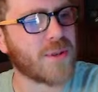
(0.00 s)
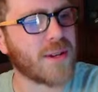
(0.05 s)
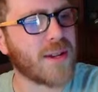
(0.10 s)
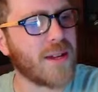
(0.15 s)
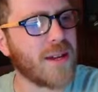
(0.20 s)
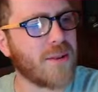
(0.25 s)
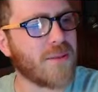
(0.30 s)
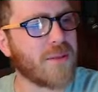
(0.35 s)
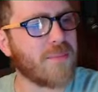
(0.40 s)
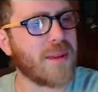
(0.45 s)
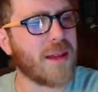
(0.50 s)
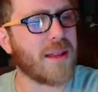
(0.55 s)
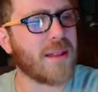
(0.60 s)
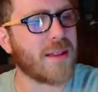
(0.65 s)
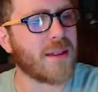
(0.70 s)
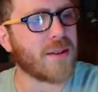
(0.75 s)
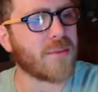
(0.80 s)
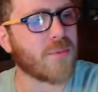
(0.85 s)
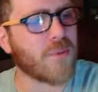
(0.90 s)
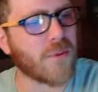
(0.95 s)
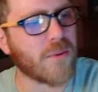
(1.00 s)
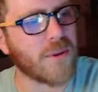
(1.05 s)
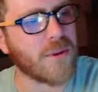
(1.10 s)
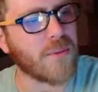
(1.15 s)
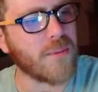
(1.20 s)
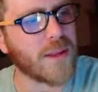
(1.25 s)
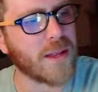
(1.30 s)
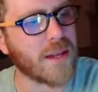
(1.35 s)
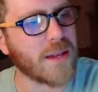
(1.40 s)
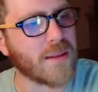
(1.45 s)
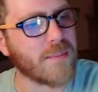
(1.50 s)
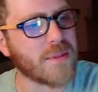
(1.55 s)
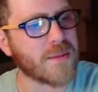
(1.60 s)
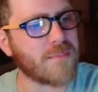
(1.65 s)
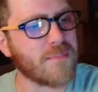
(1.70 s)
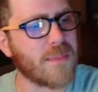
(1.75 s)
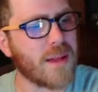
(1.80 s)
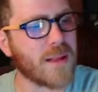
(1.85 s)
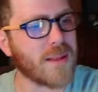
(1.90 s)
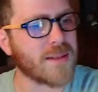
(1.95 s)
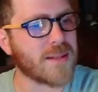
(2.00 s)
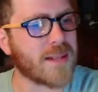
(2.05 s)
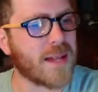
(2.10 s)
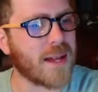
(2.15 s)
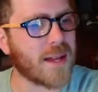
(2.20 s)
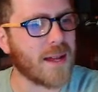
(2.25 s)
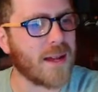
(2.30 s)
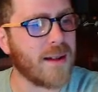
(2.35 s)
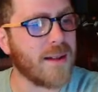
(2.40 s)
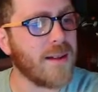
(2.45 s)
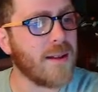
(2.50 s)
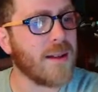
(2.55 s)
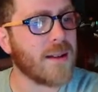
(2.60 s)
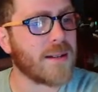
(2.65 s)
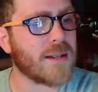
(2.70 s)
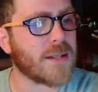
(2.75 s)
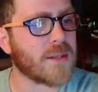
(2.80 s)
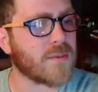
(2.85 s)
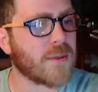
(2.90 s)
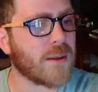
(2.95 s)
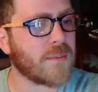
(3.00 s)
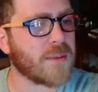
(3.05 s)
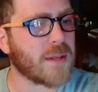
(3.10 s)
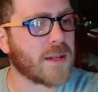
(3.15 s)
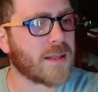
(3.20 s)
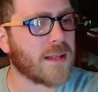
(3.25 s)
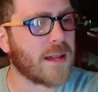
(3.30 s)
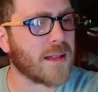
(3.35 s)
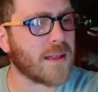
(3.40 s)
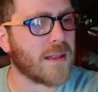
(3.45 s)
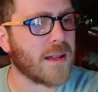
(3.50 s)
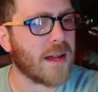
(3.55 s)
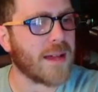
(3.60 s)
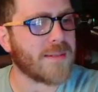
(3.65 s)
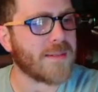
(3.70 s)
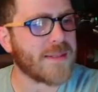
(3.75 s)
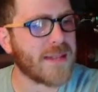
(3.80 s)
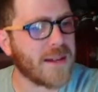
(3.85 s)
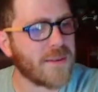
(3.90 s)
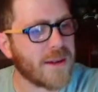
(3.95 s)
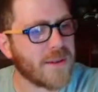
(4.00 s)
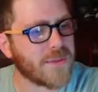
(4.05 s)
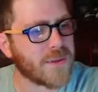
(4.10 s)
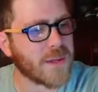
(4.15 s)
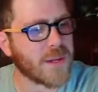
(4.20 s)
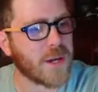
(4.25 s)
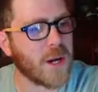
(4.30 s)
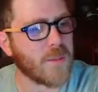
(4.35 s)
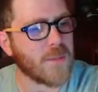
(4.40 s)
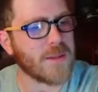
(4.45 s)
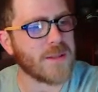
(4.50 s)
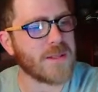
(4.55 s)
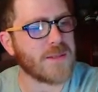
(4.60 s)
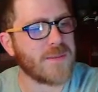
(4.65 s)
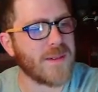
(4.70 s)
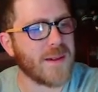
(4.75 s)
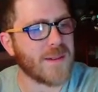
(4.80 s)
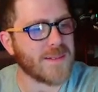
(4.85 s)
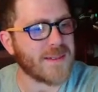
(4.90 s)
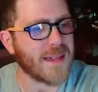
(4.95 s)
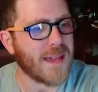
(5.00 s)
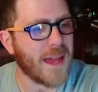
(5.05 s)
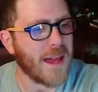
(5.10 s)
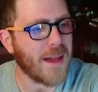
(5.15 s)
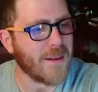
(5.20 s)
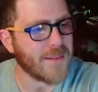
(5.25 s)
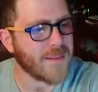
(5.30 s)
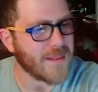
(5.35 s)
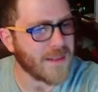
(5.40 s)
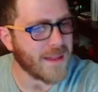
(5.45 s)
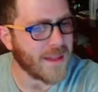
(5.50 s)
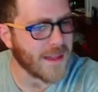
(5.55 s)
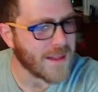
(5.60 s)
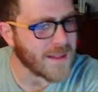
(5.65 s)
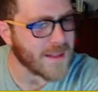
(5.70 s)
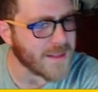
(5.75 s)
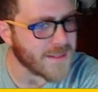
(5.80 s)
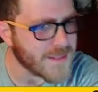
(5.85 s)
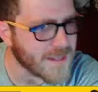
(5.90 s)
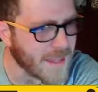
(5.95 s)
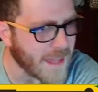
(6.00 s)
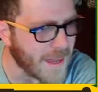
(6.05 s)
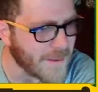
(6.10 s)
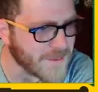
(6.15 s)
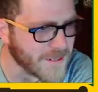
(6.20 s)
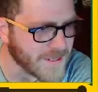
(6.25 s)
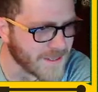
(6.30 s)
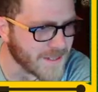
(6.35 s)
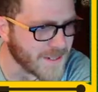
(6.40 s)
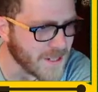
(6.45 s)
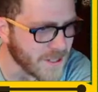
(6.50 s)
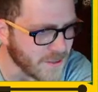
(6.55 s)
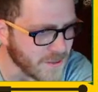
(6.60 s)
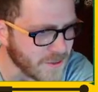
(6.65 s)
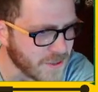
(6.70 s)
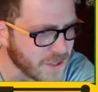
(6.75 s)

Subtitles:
kill Amelia, Rory Williams, and Mel Zucker, disrupting their lives. However, the goblins failed to capture the children